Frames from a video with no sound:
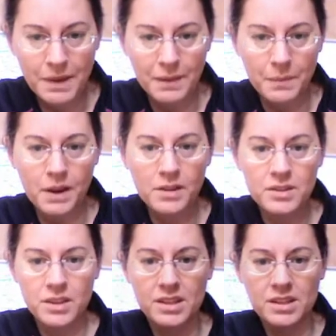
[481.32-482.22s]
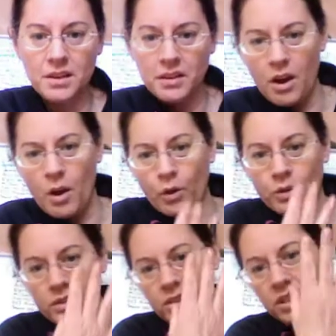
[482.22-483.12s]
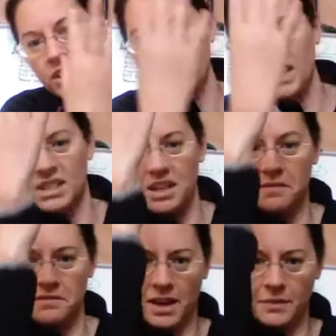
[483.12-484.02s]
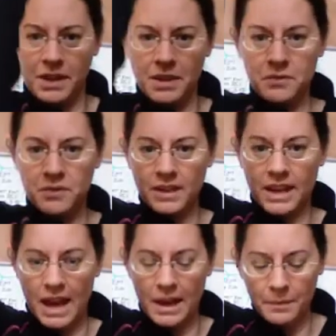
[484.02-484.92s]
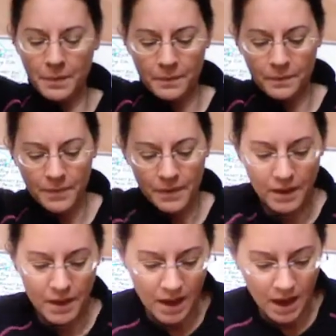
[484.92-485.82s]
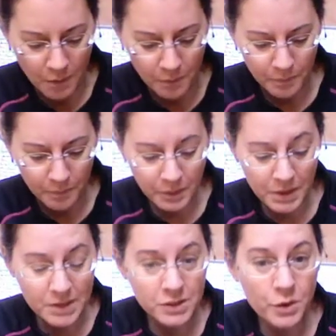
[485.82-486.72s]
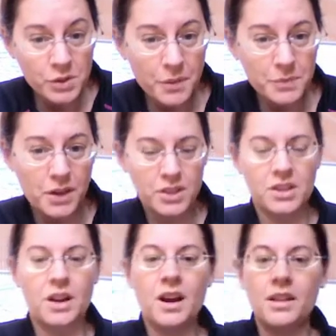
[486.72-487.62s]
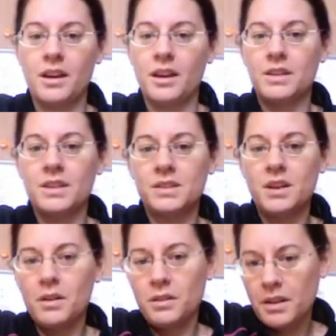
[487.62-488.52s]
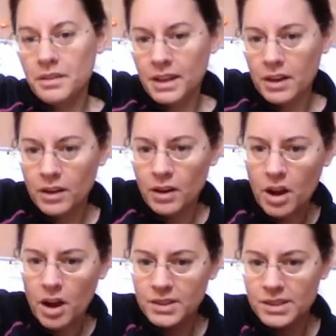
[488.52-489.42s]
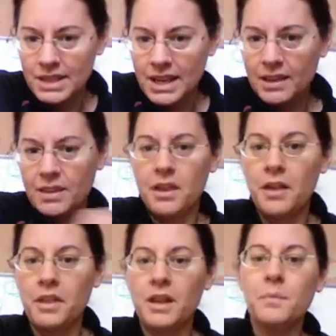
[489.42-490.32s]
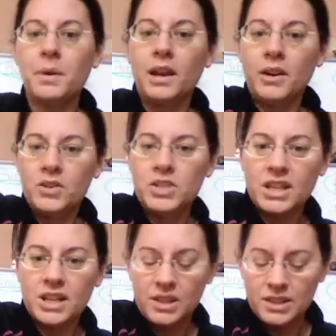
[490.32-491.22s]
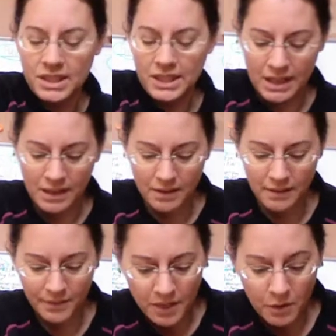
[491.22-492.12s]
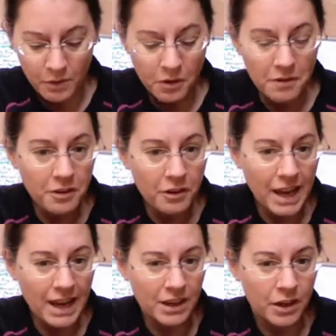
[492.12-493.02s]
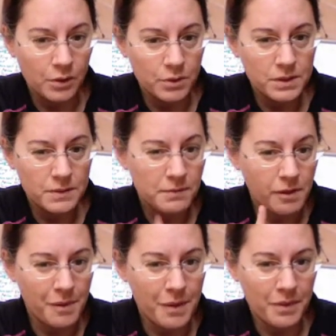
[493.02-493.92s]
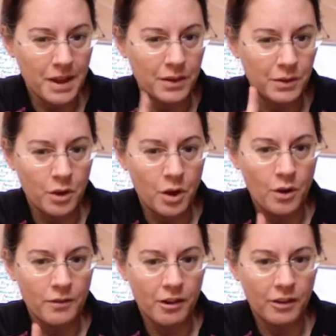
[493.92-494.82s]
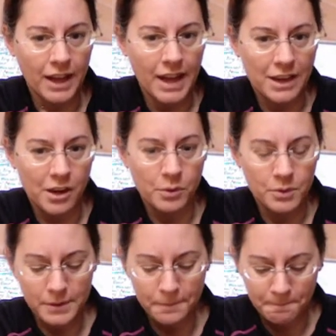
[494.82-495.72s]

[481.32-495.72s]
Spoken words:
magma, so there's none of that hot, yucky stuff coming up through the gap. But there's no subduction either. There's nothing going underneath, nothing plunging underneath. There are no volcanoes. Remember that, no volcanoes.